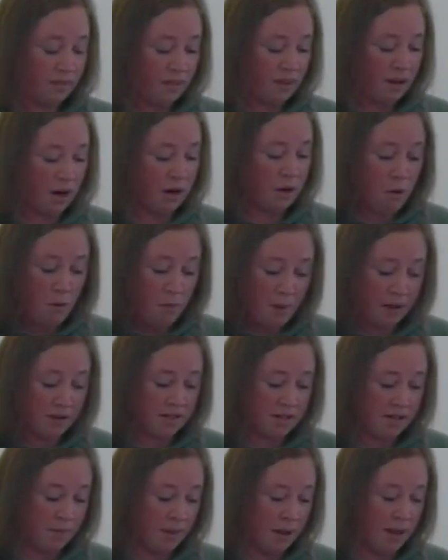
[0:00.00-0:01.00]
Are you about
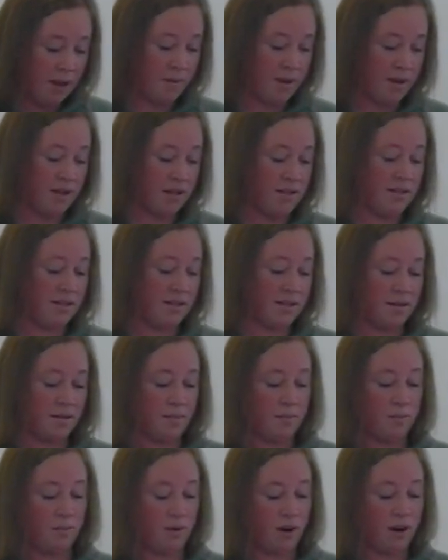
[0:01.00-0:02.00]
to pay bills?
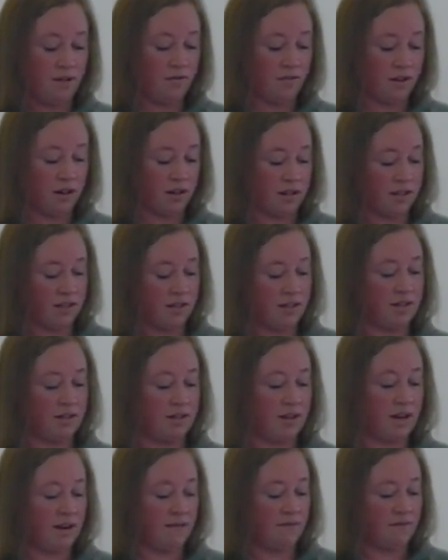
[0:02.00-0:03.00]
Pray first.
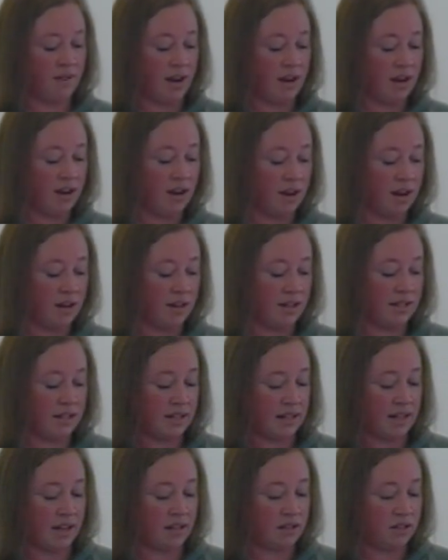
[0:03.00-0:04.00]
Invite God into
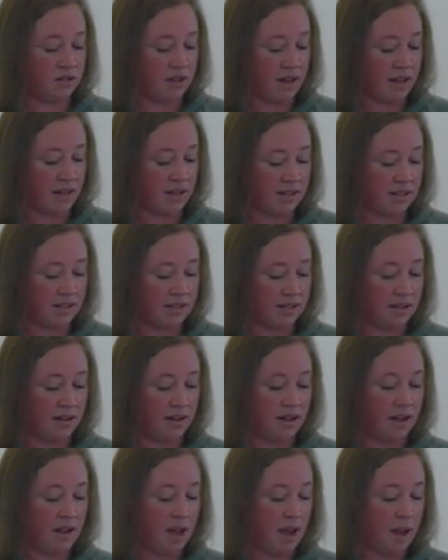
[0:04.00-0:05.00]
that stress.
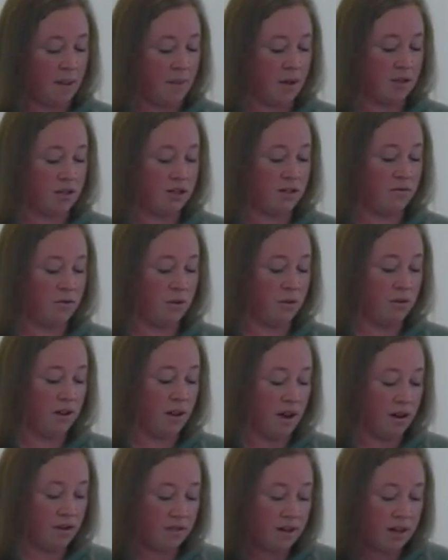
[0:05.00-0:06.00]
About to fold
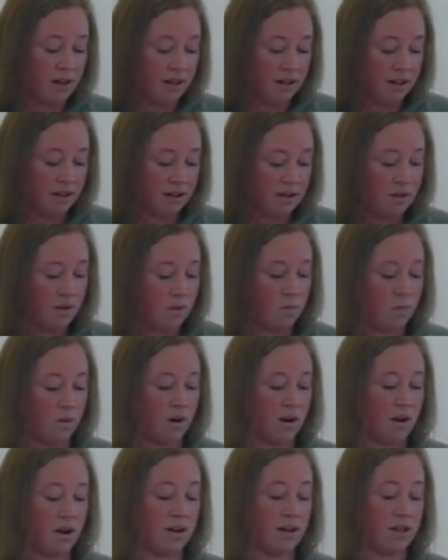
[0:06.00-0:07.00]
laundry?
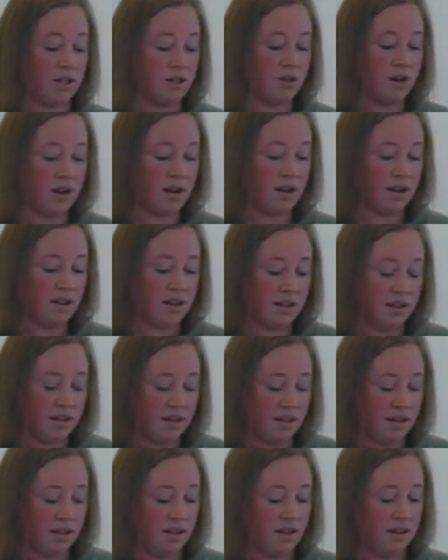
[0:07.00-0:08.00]
Work on a truck.
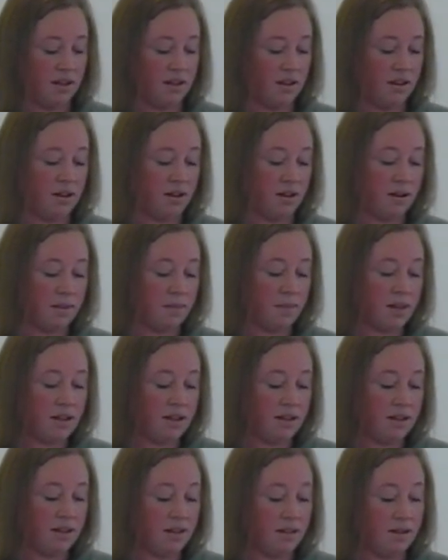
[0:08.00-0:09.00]
Cook a
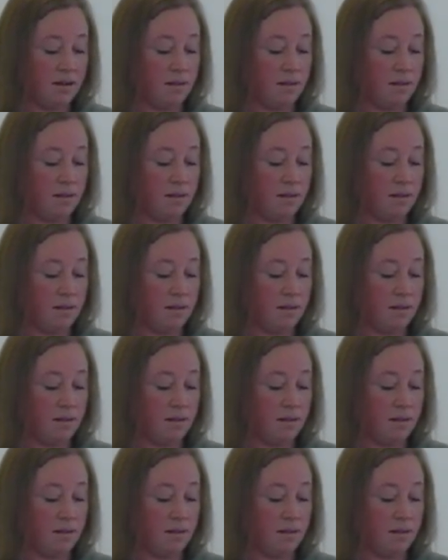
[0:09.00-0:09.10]
meal?